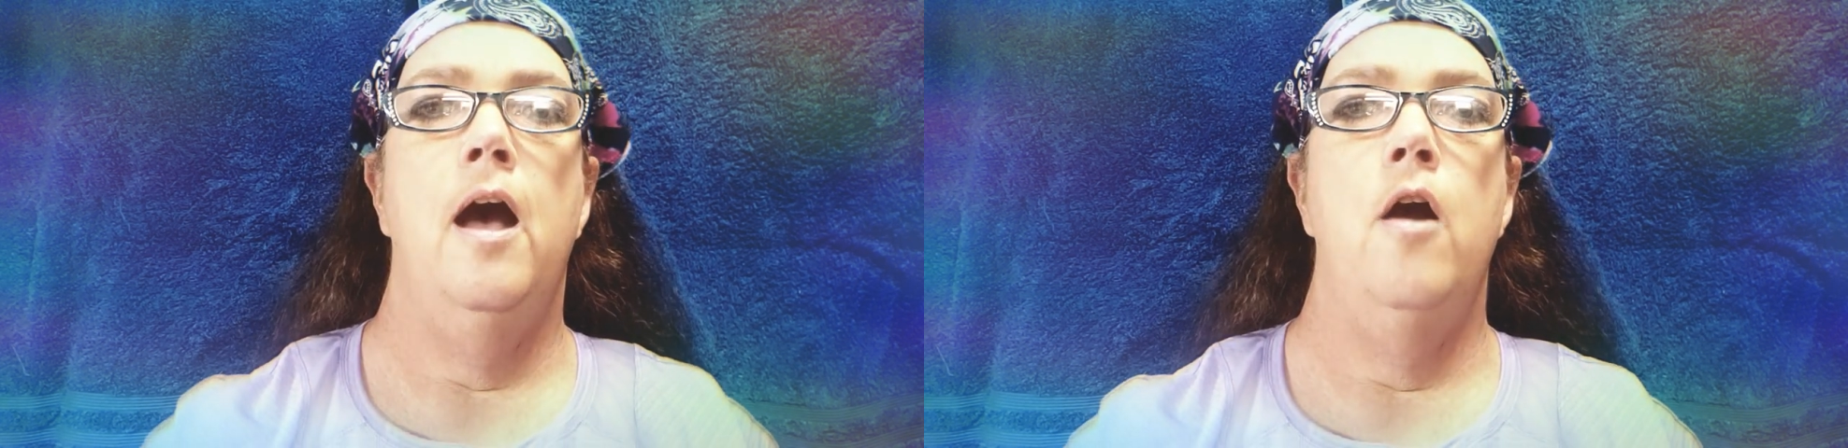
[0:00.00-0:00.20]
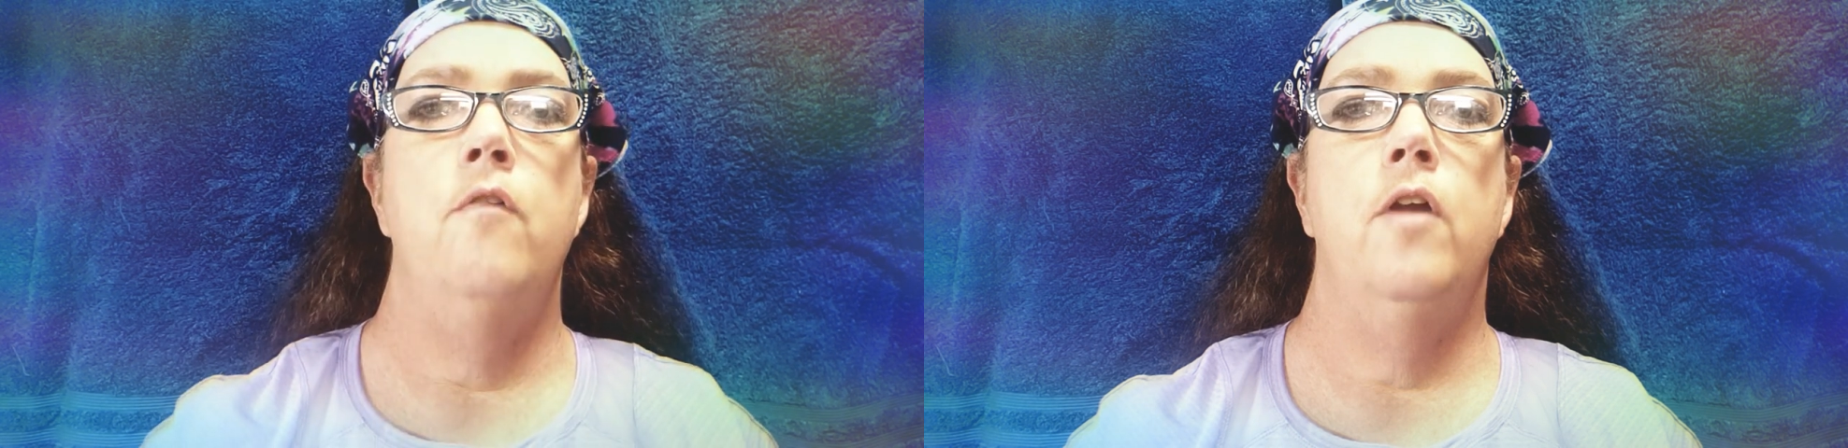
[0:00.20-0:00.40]

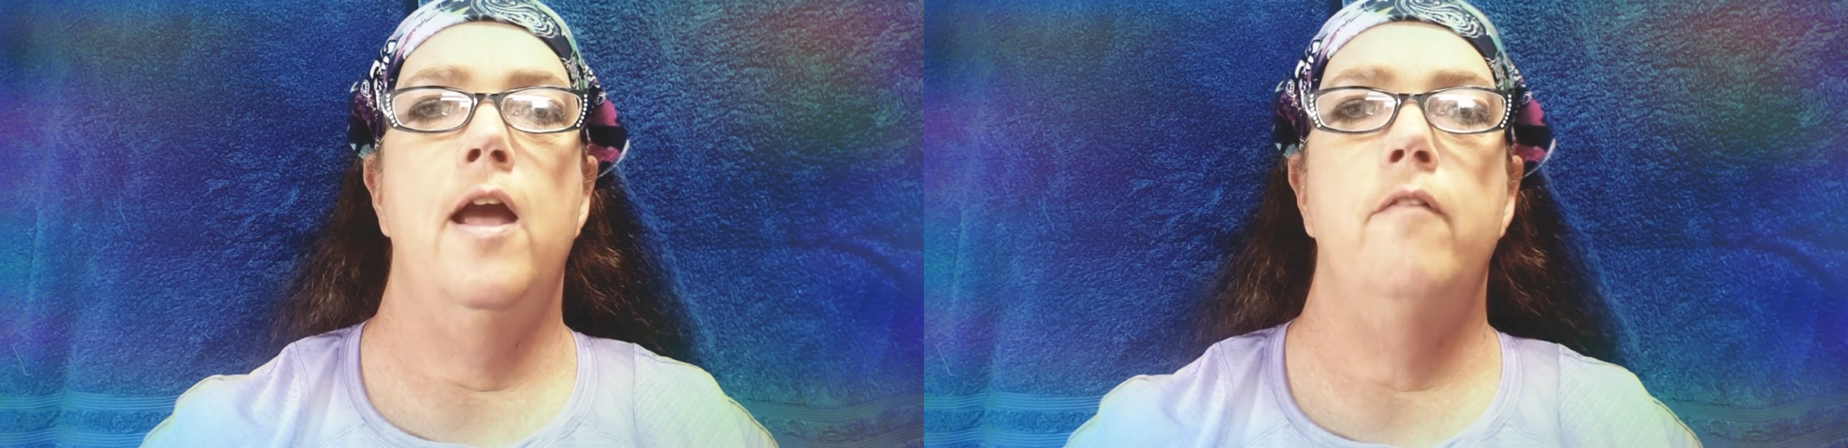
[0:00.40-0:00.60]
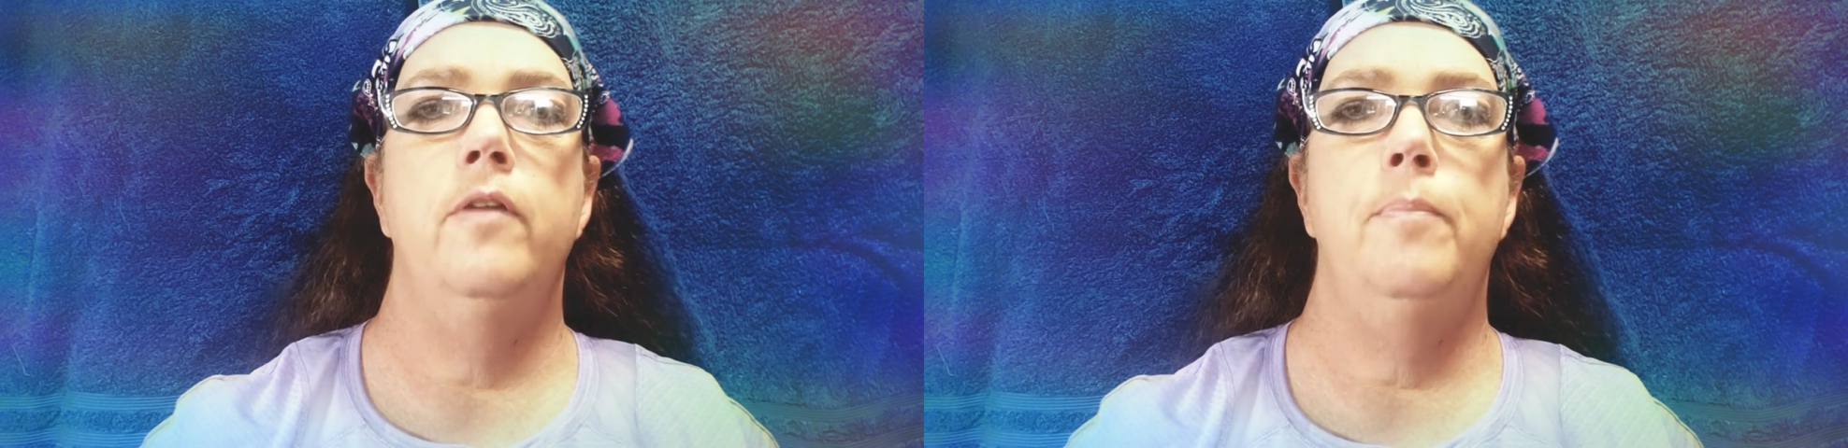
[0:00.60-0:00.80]
over
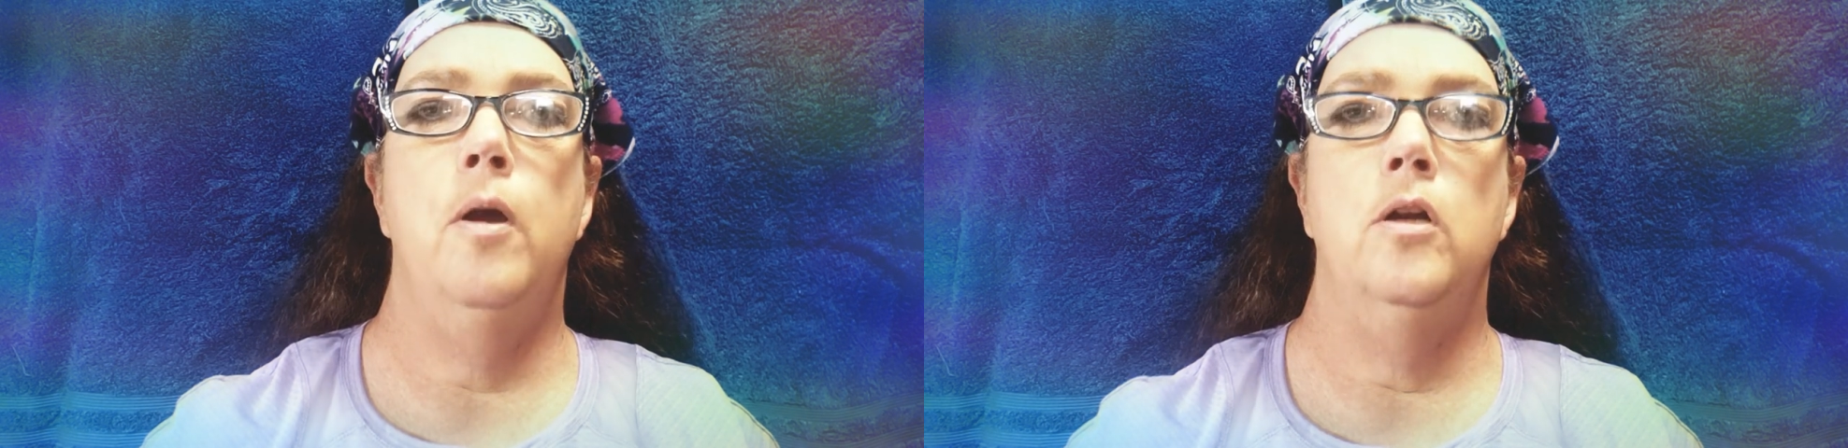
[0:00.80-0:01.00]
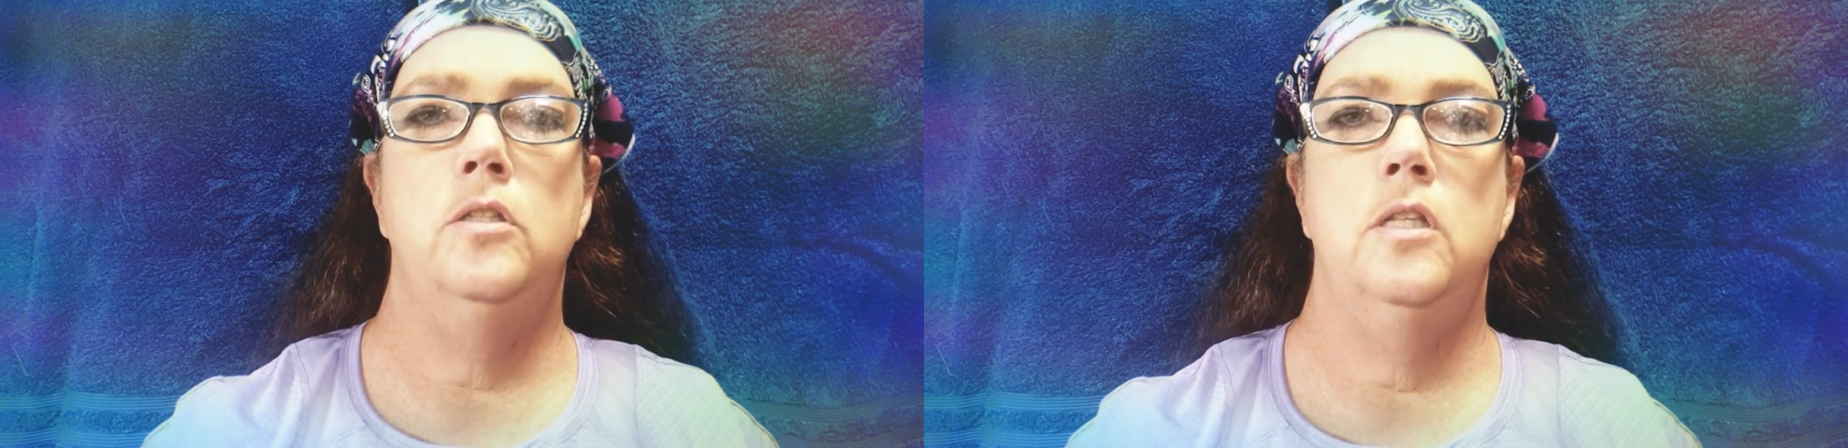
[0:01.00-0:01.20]
every
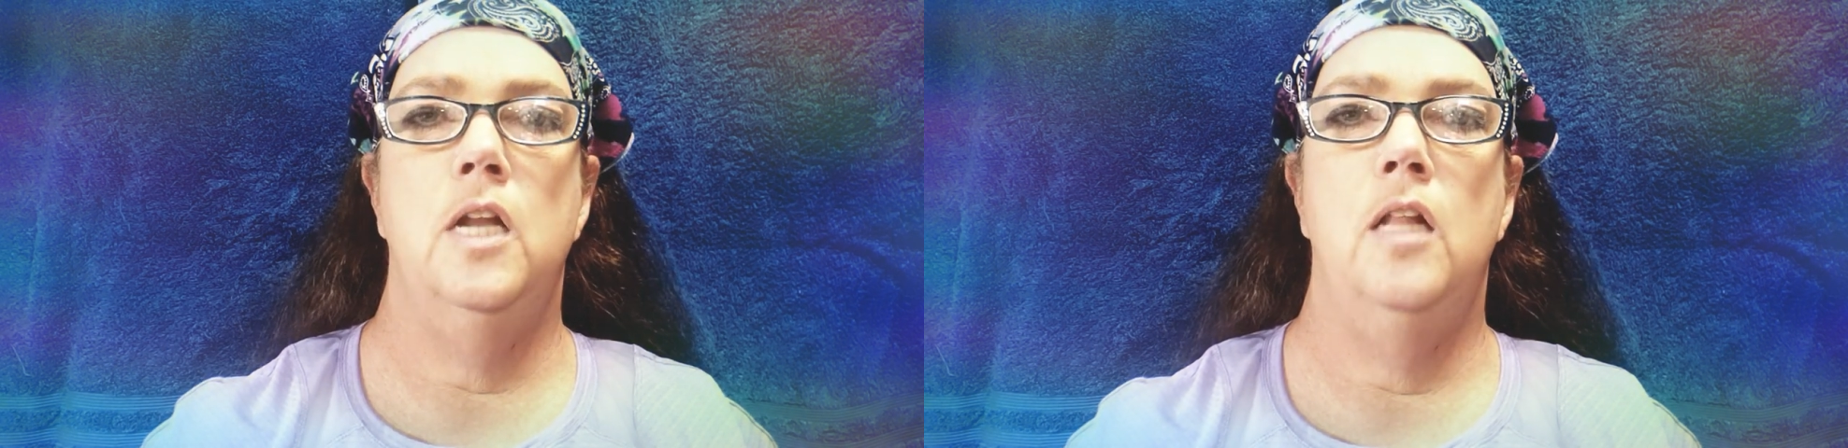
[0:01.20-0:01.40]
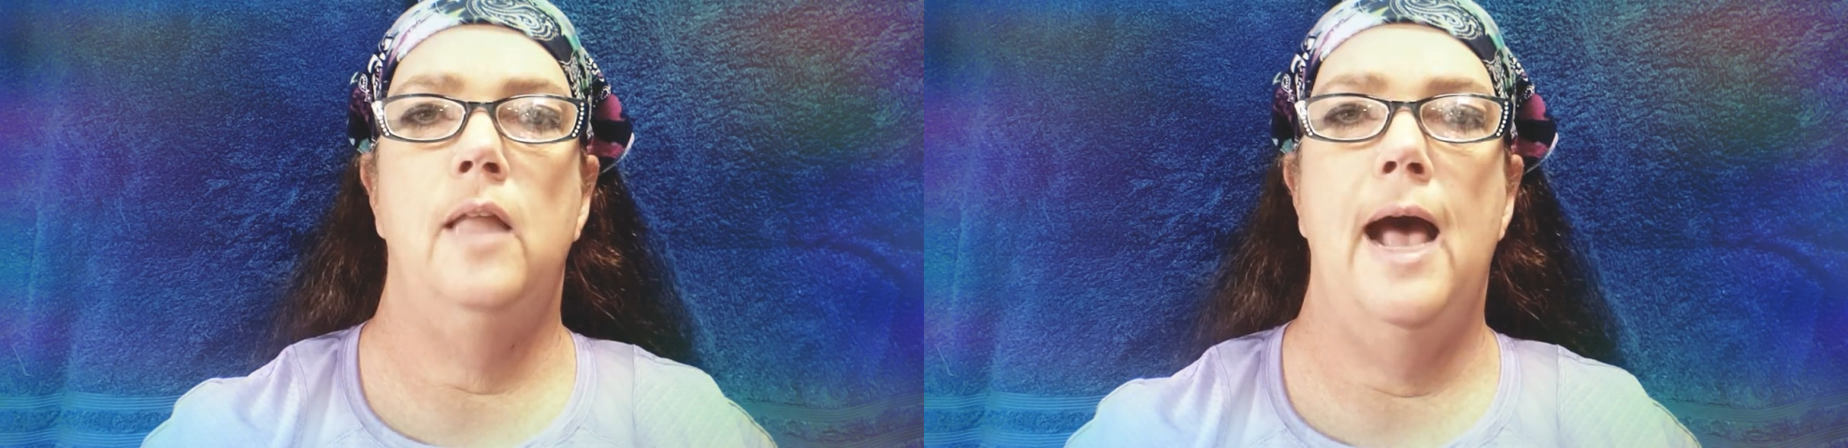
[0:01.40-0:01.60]
person
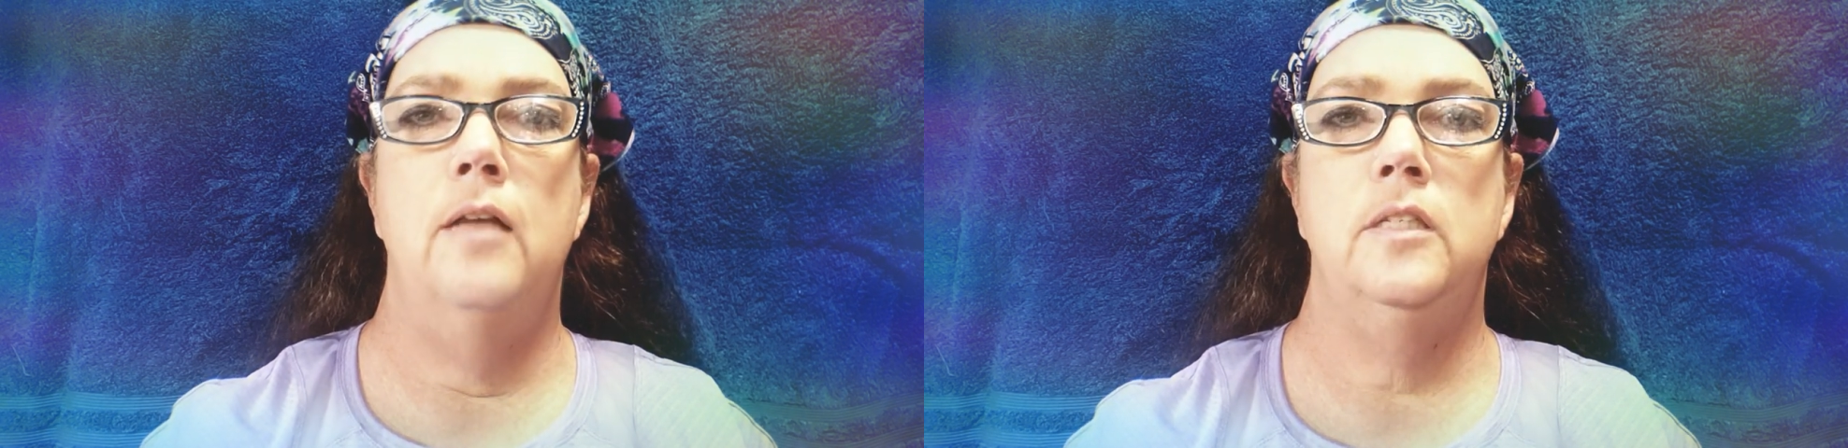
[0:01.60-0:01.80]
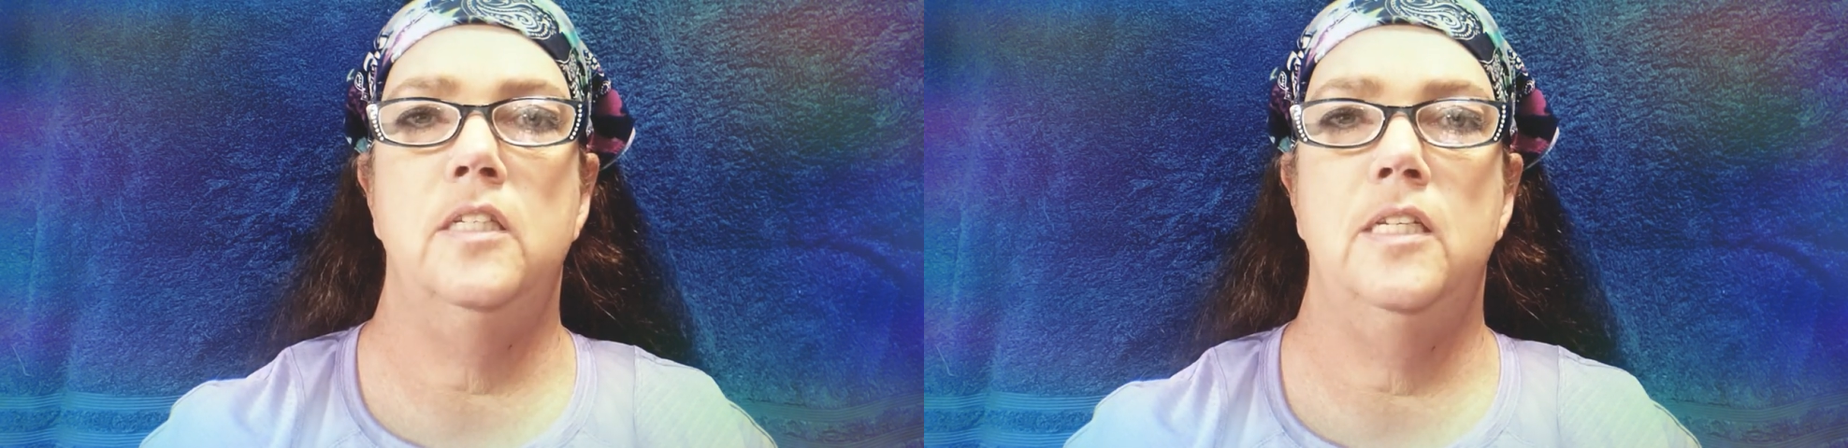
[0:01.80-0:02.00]
that
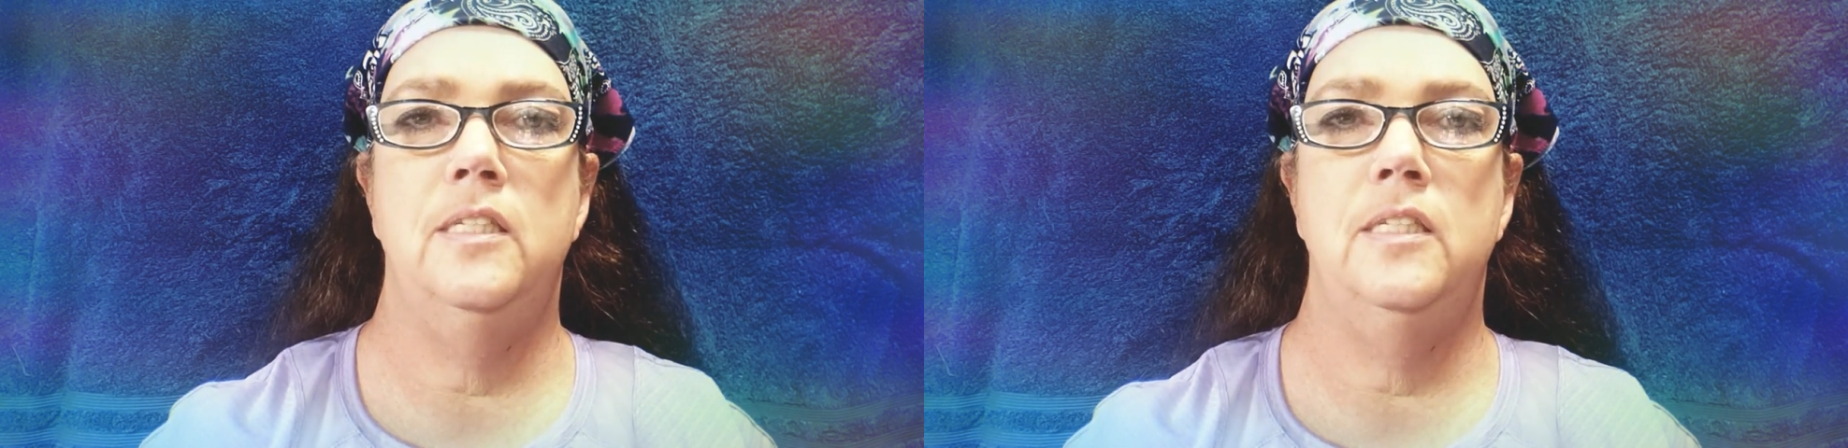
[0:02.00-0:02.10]
allows it to